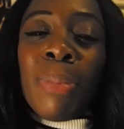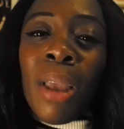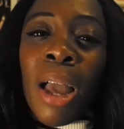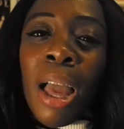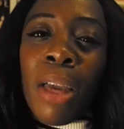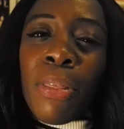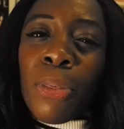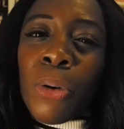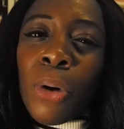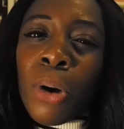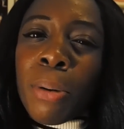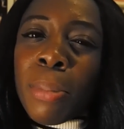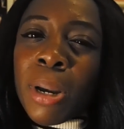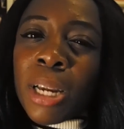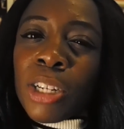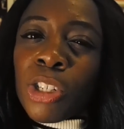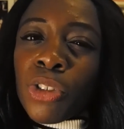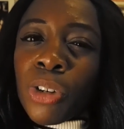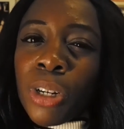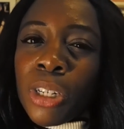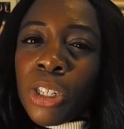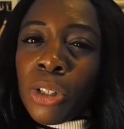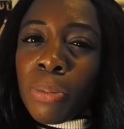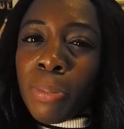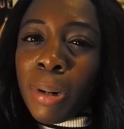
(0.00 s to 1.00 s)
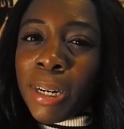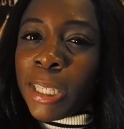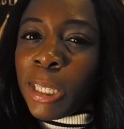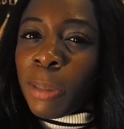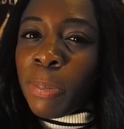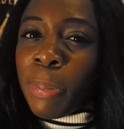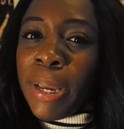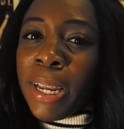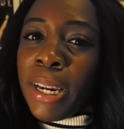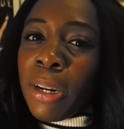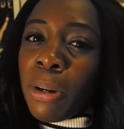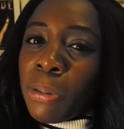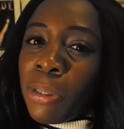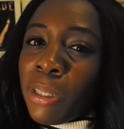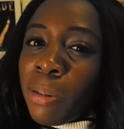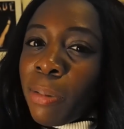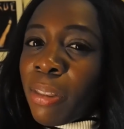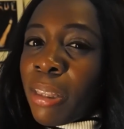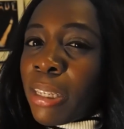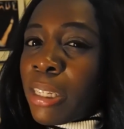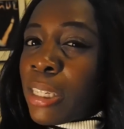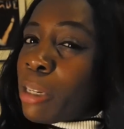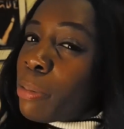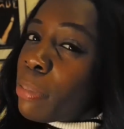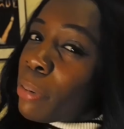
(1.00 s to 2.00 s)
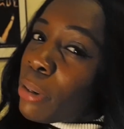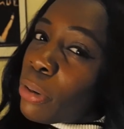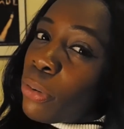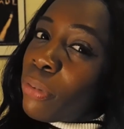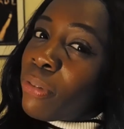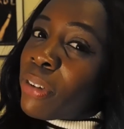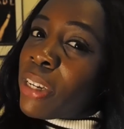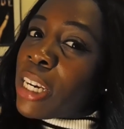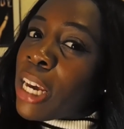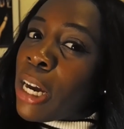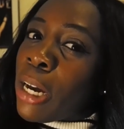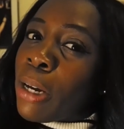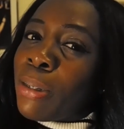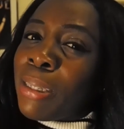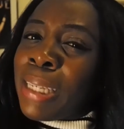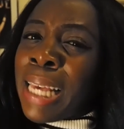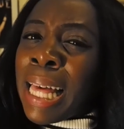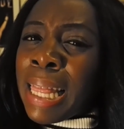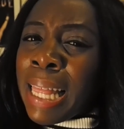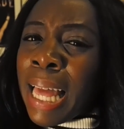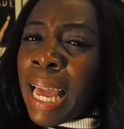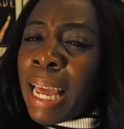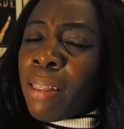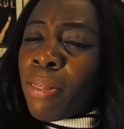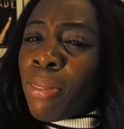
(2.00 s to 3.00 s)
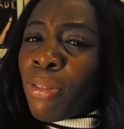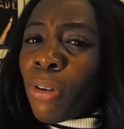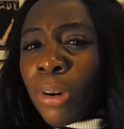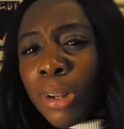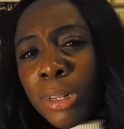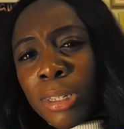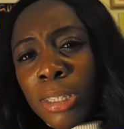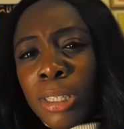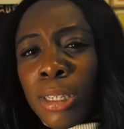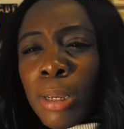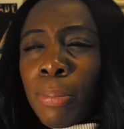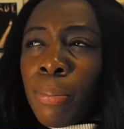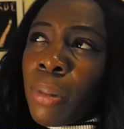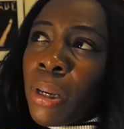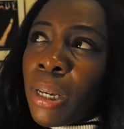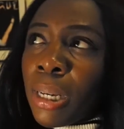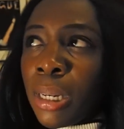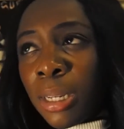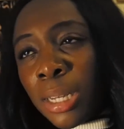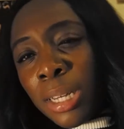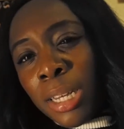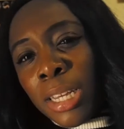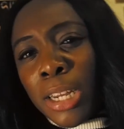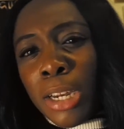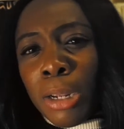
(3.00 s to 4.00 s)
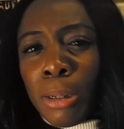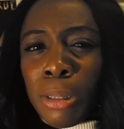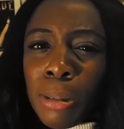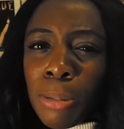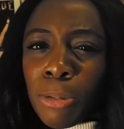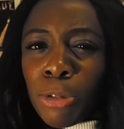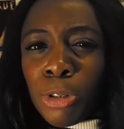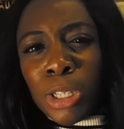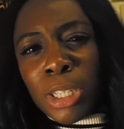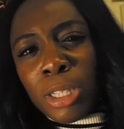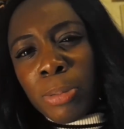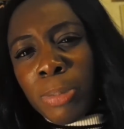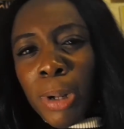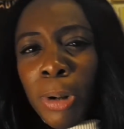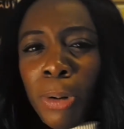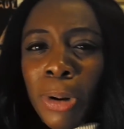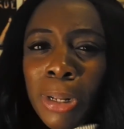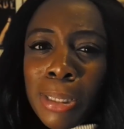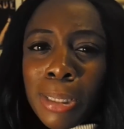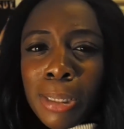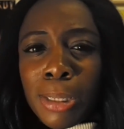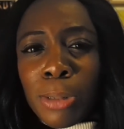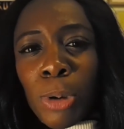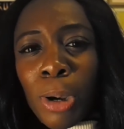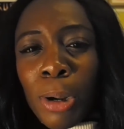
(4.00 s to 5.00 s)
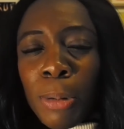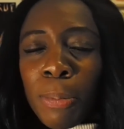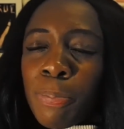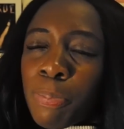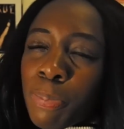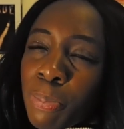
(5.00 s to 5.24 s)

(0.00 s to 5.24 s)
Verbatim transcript: I thought I might try and do my spin on some of the typical videos and then throw in some, you know, some Kristabel ones as well.